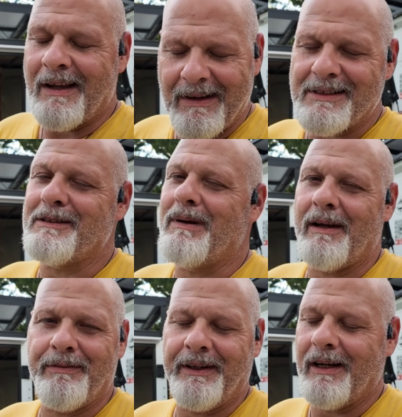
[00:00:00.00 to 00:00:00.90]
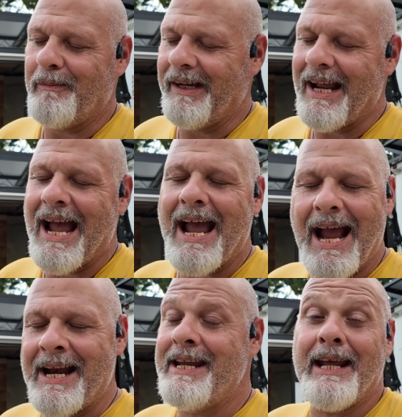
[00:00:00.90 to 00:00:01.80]
I've got somebody for y'all, man.
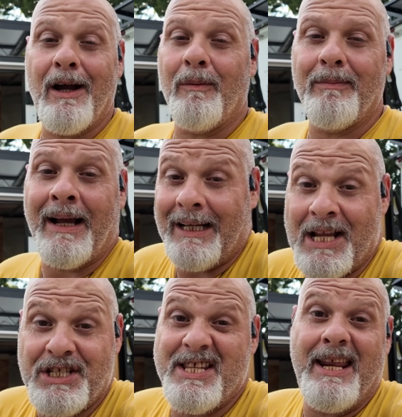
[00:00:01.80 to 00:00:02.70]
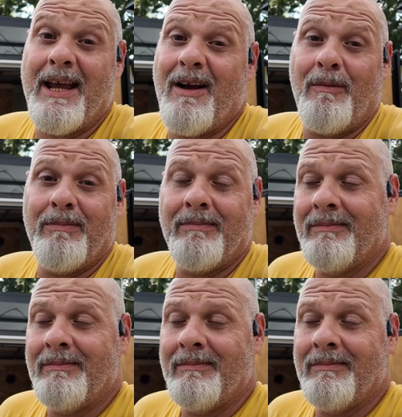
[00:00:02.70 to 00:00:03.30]
I, I need help. I, I just need help.